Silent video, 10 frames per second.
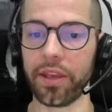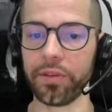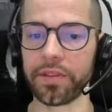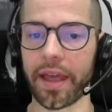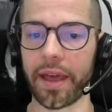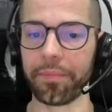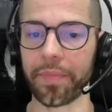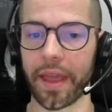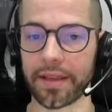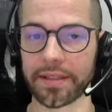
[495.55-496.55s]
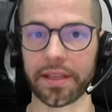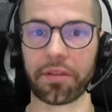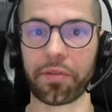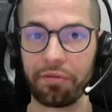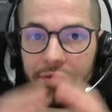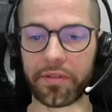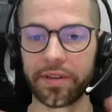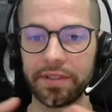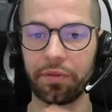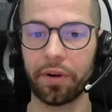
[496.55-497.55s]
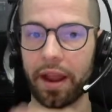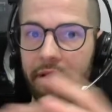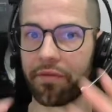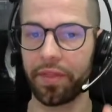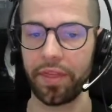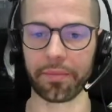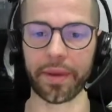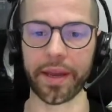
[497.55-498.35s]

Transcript: I use them as a reference for everything,